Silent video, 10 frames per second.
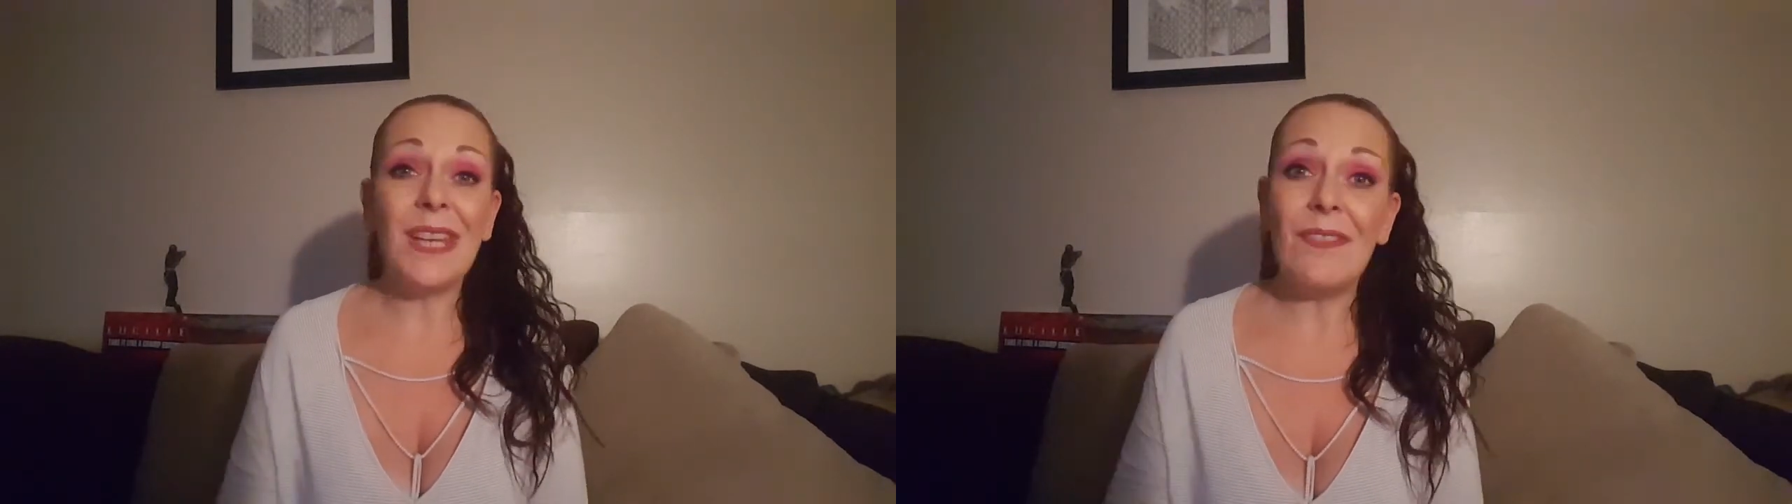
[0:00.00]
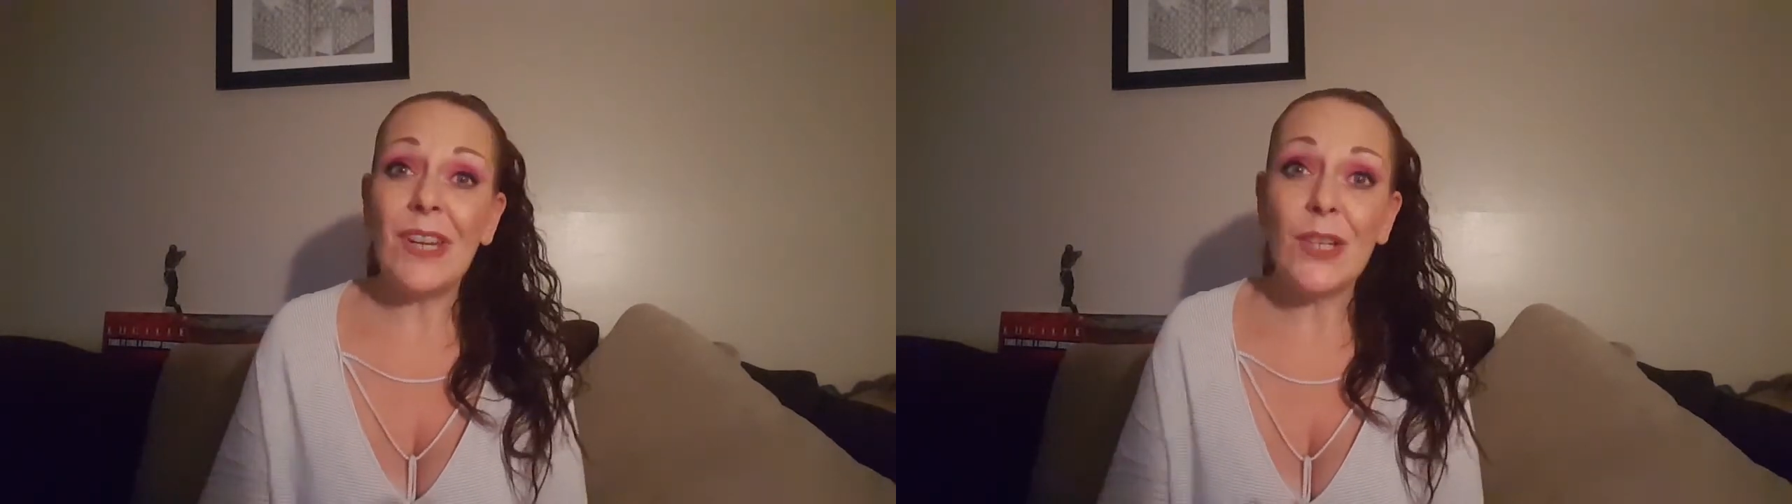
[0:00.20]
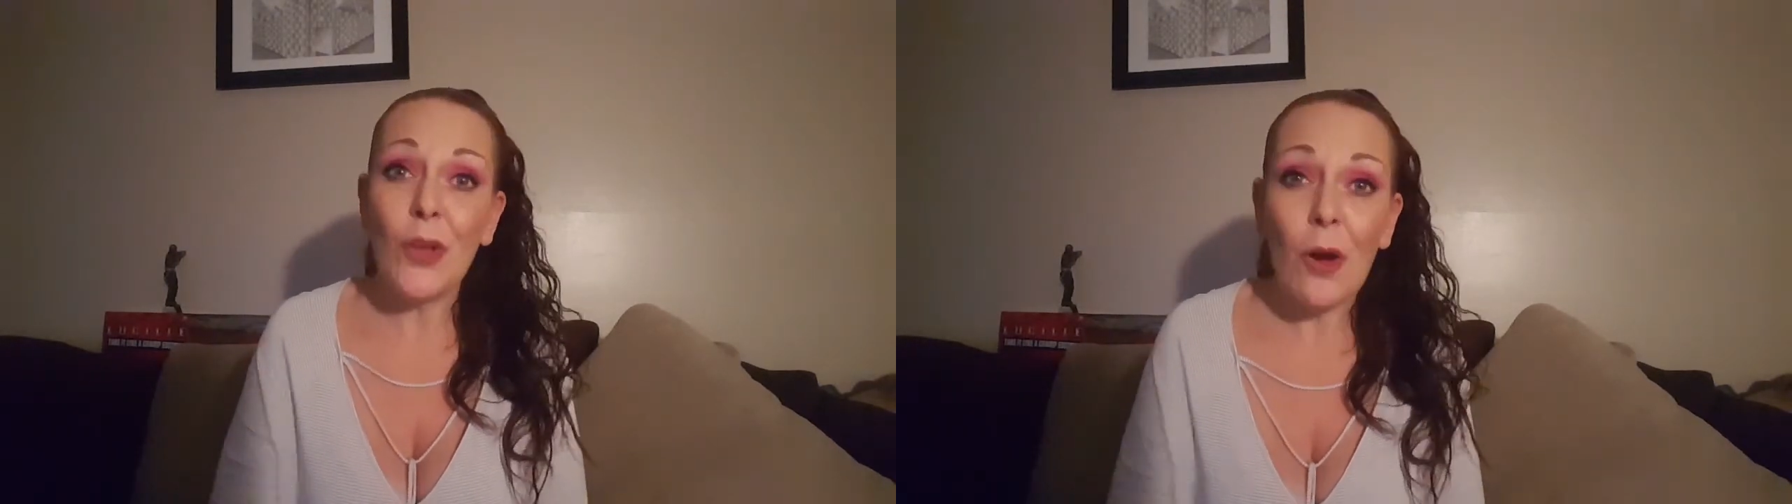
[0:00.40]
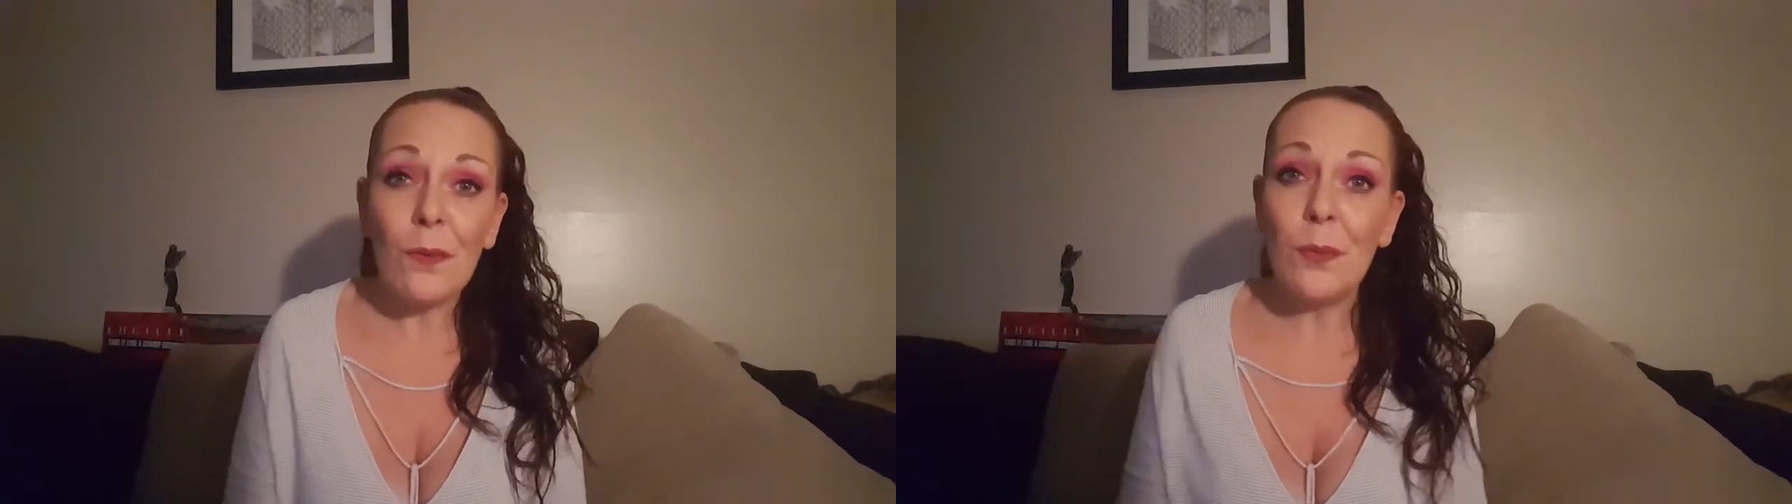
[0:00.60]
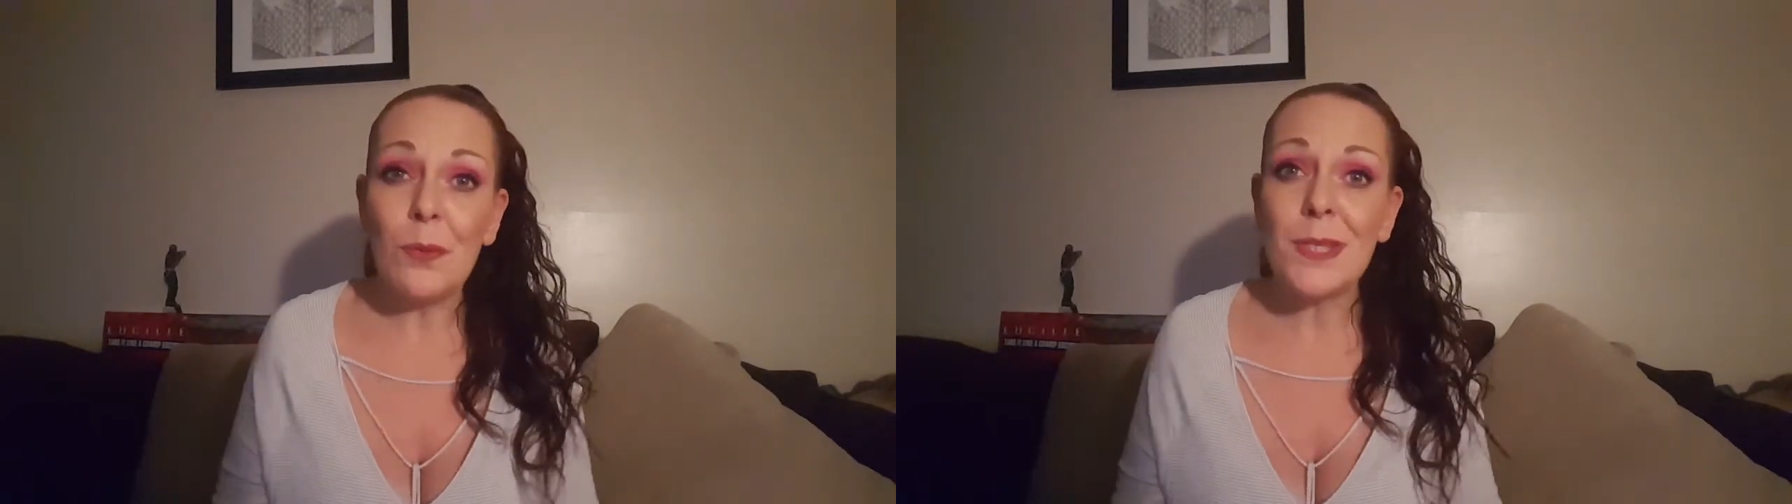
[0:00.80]
giving a
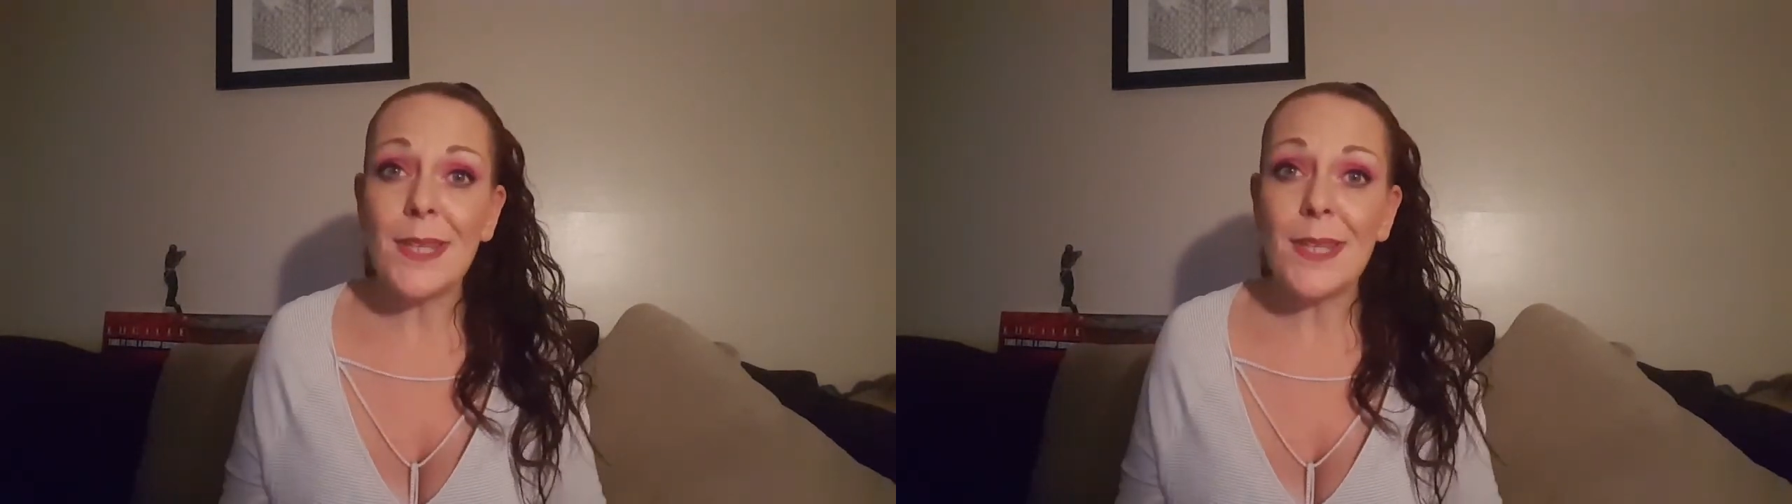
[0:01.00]
dog food